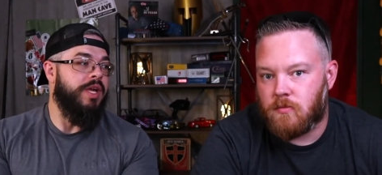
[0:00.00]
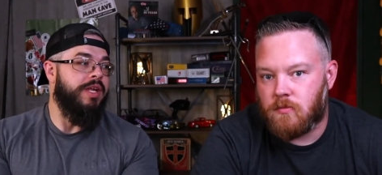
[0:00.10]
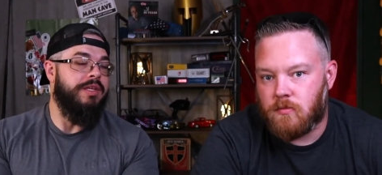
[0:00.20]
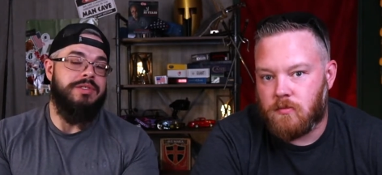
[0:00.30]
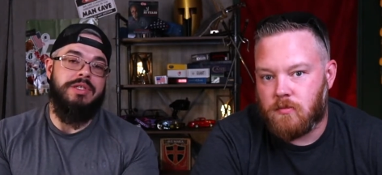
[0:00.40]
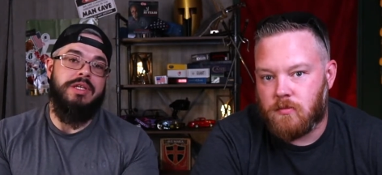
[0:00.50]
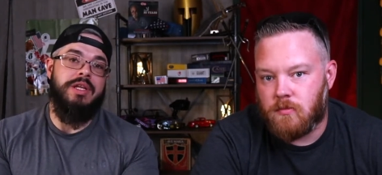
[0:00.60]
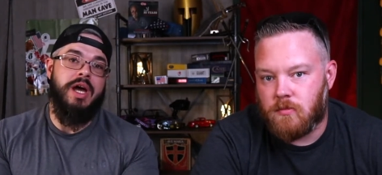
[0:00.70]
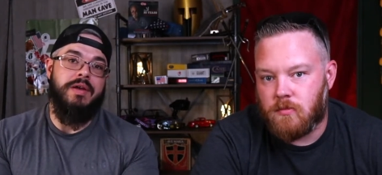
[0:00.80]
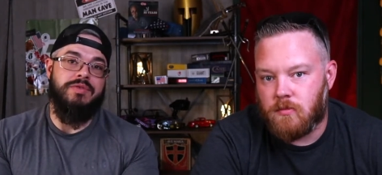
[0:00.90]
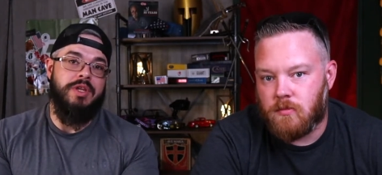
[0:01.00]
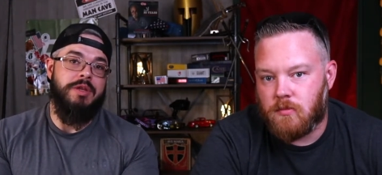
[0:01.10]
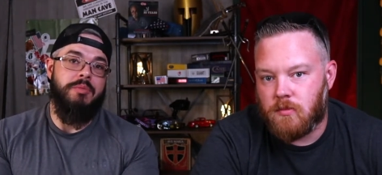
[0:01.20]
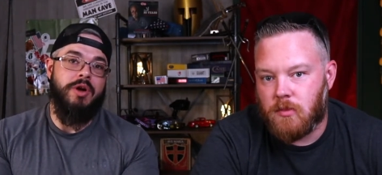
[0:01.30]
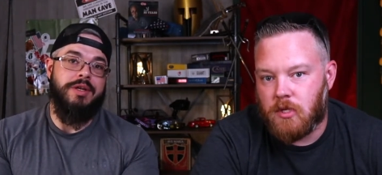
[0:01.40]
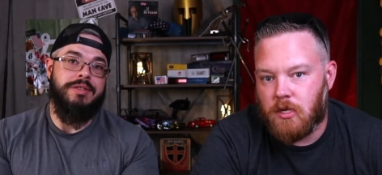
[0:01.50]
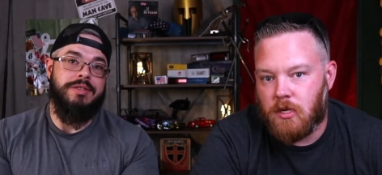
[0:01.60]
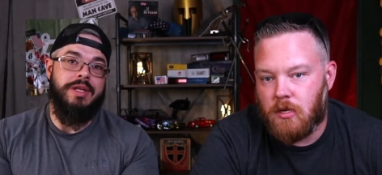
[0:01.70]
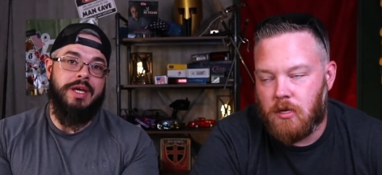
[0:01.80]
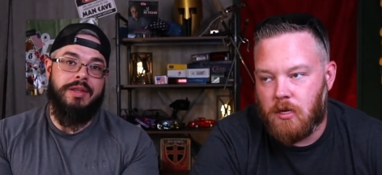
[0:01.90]
Speaker 1: EDC knives on the market
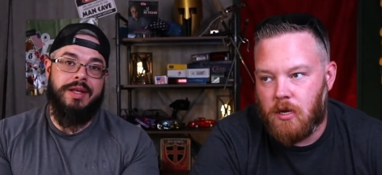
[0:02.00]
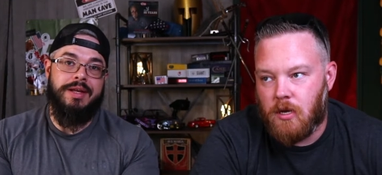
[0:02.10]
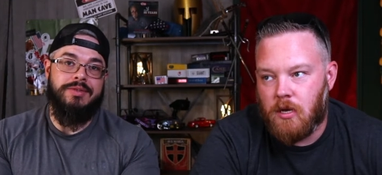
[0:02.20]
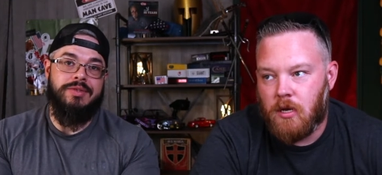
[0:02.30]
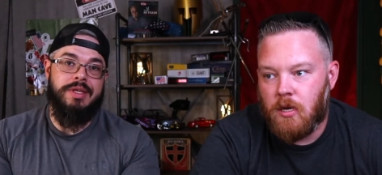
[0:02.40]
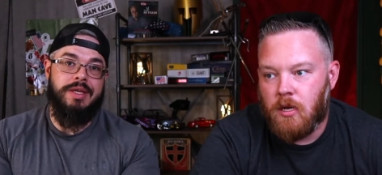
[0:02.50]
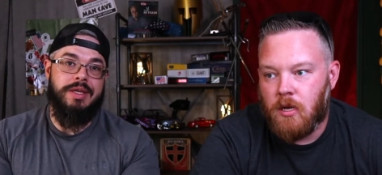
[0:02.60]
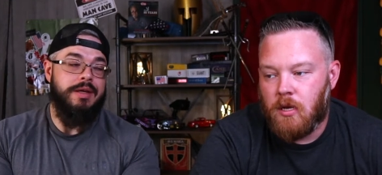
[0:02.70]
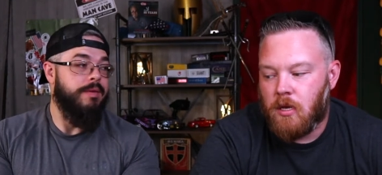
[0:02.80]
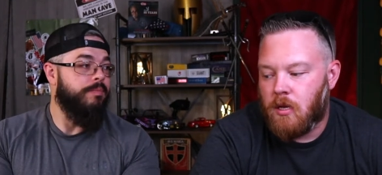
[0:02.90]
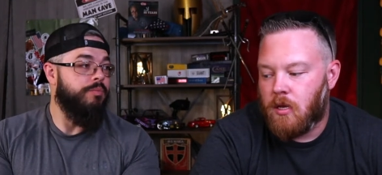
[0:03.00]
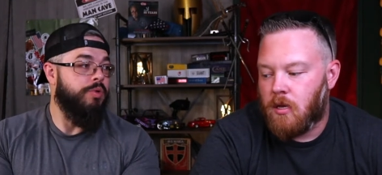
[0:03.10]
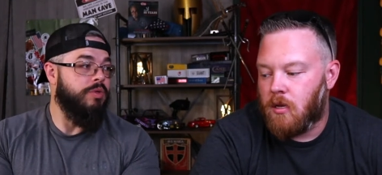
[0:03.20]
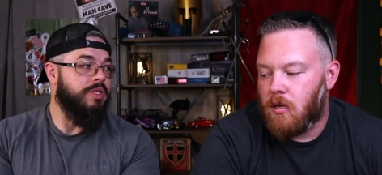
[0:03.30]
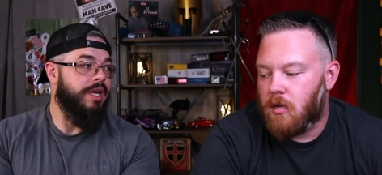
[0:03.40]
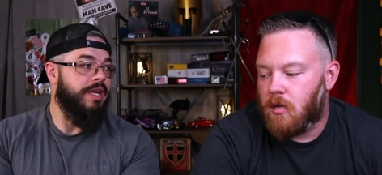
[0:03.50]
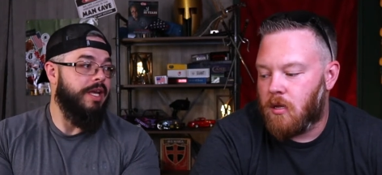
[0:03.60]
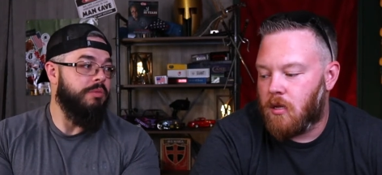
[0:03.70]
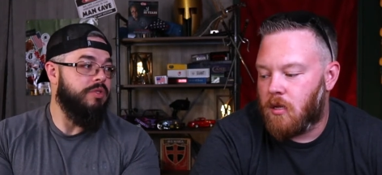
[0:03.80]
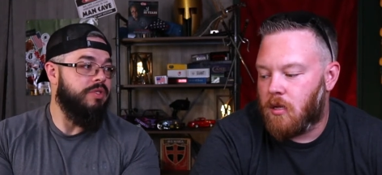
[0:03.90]
today, and that is the ProTech
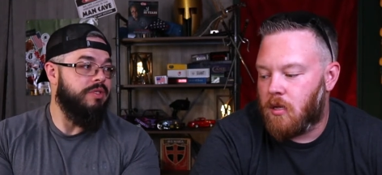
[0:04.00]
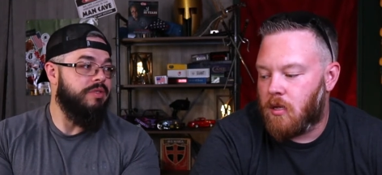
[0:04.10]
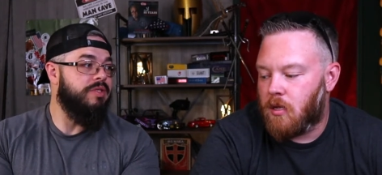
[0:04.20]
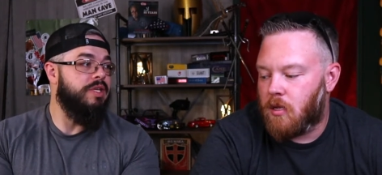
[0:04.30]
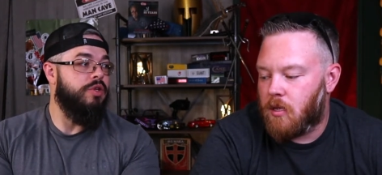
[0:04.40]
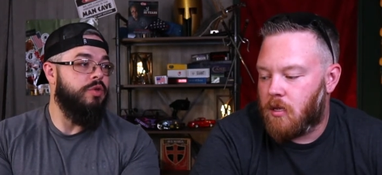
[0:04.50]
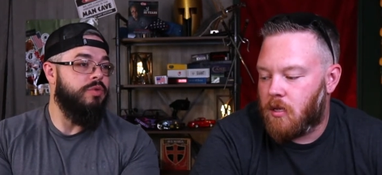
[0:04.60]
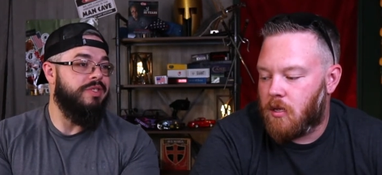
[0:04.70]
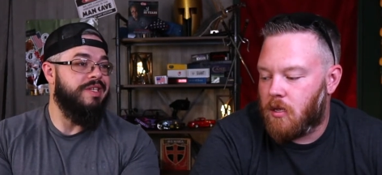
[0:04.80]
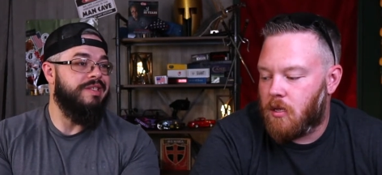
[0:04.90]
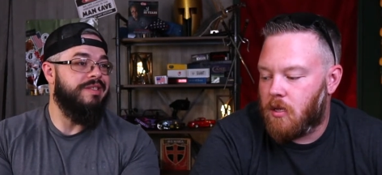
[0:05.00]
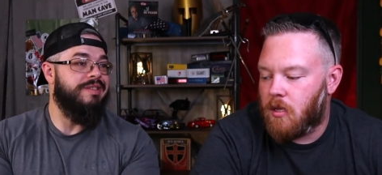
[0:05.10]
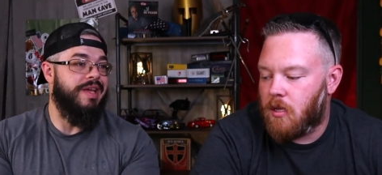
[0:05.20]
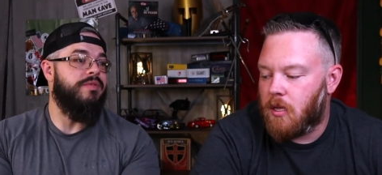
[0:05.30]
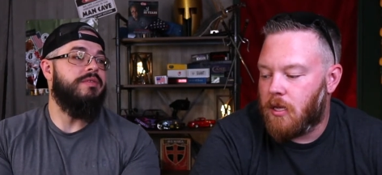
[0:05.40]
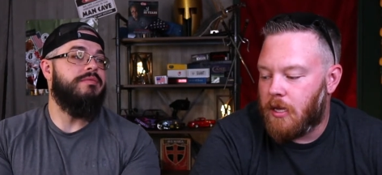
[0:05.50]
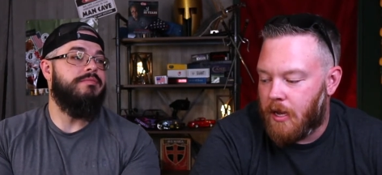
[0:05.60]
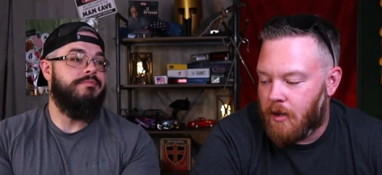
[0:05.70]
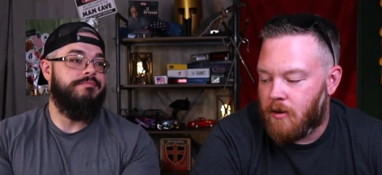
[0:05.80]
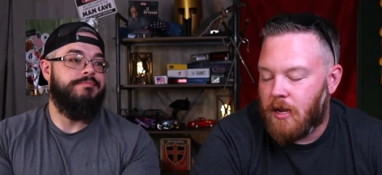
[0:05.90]
Emerson CQC7.
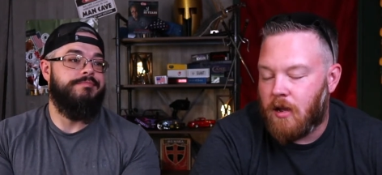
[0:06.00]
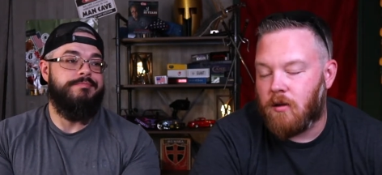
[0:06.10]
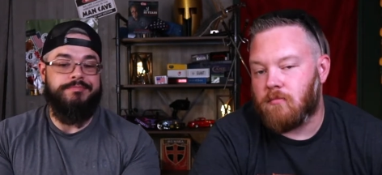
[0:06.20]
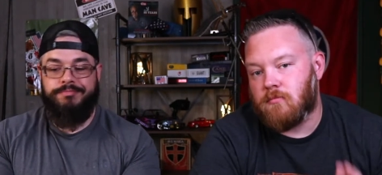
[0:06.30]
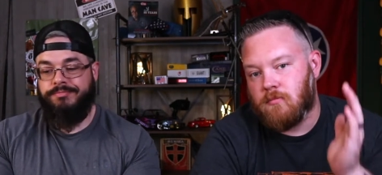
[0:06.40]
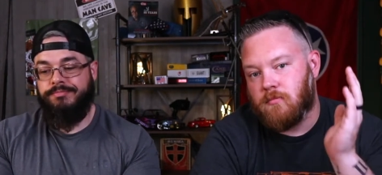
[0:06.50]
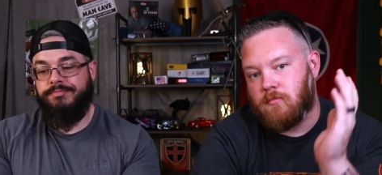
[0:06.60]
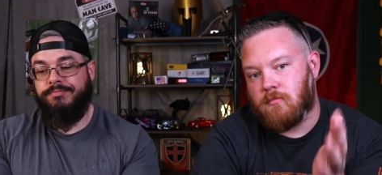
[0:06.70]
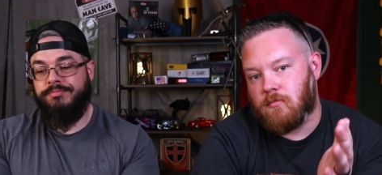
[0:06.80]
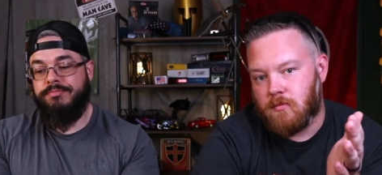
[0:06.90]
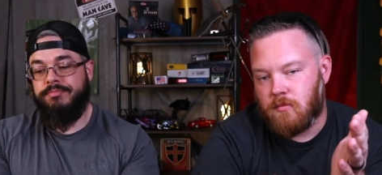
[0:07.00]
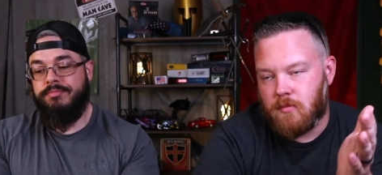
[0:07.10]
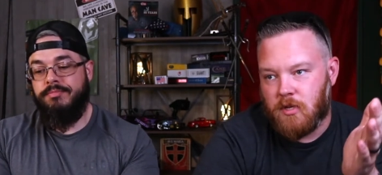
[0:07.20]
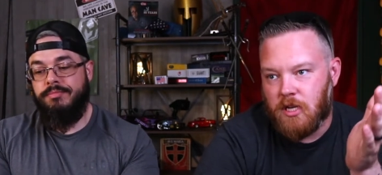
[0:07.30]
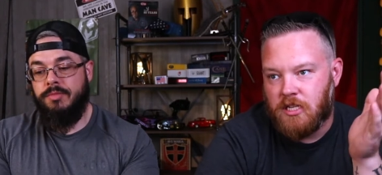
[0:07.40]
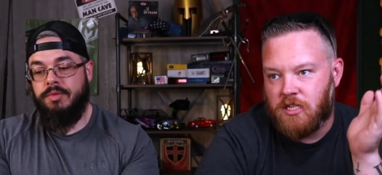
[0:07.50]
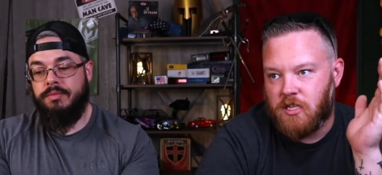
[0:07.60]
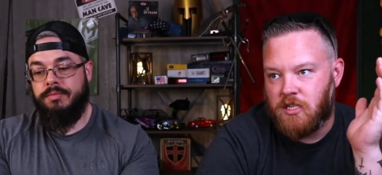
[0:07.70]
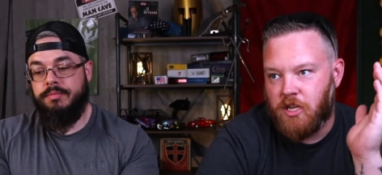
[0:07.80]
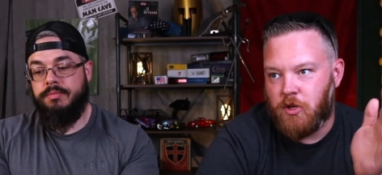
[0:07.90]
Speaker 2: Yeah. Now, it's the
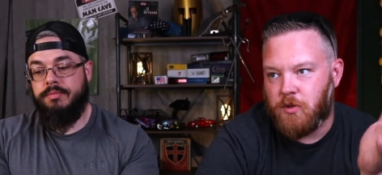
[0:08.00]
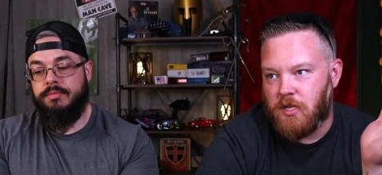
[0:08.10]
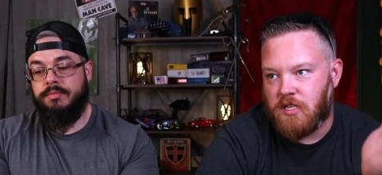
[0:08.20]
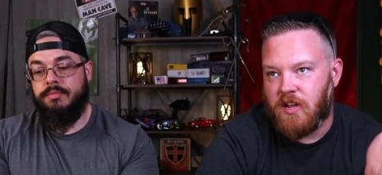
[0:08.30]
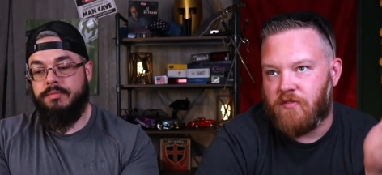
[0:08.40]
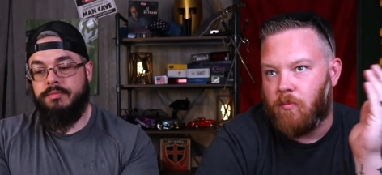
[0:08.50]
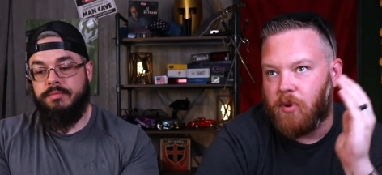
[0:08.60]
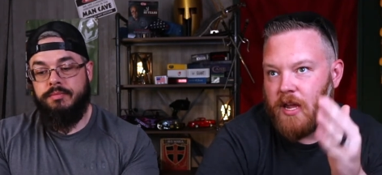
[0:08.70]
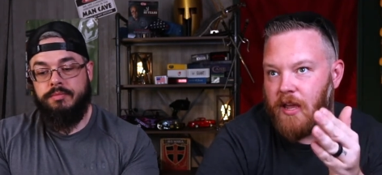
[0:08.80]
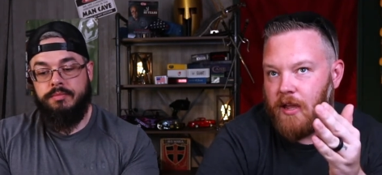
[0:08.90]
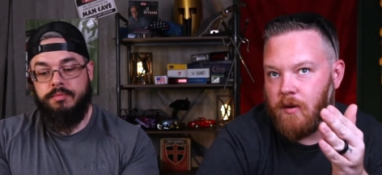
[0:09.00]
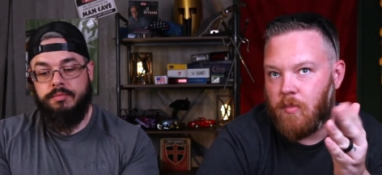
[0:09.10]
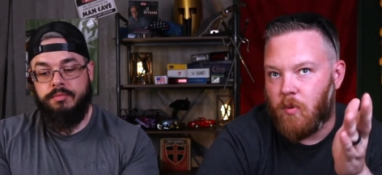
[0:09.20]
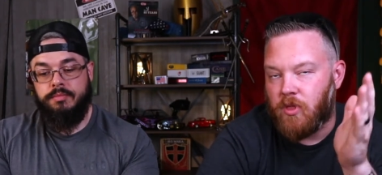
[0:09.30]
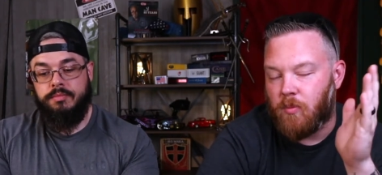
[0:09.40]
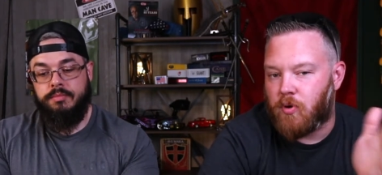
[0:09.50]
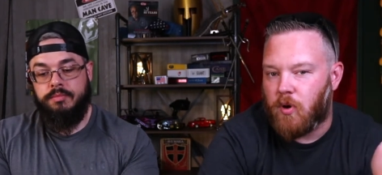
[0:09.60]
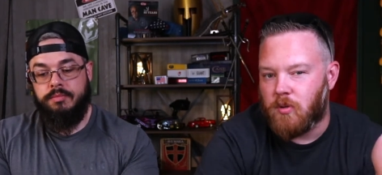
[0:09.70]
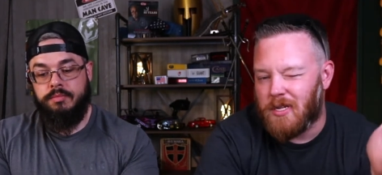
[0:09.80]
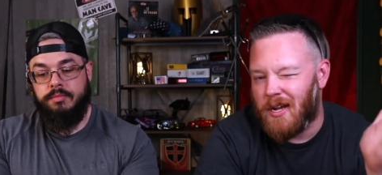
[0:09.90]
CQC7 blade, but with the
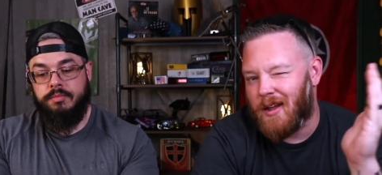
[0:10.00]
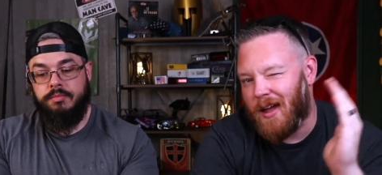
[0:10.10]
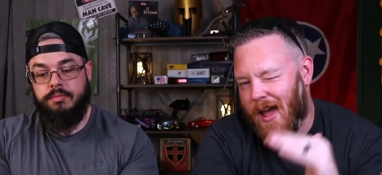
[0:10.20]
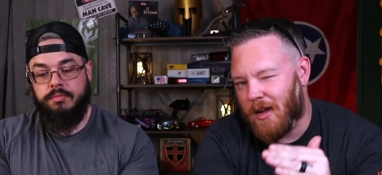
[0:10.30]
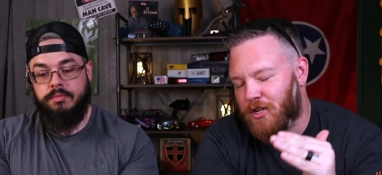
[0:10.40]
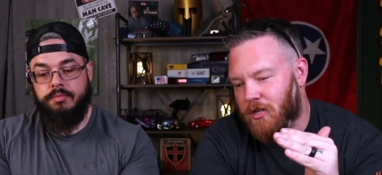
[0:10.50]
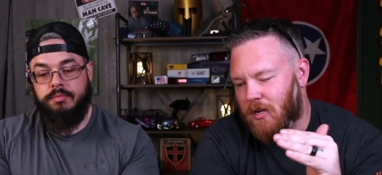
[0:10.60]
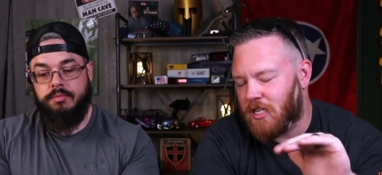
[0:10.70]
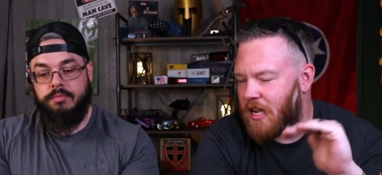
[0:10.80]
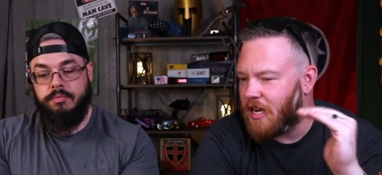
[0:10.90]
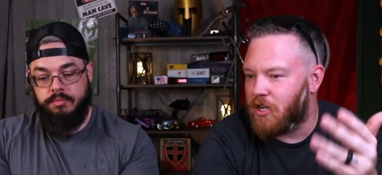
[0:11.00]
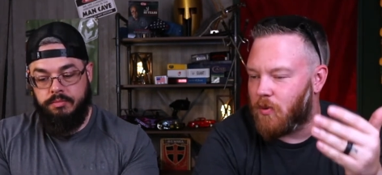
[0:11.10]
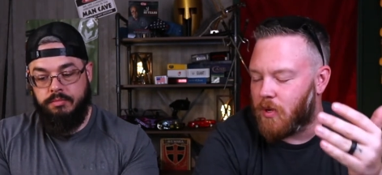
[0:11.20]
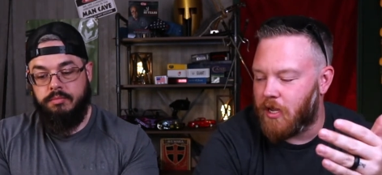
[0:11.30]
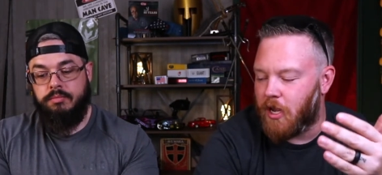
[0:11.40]
ProTech action. It's actually a really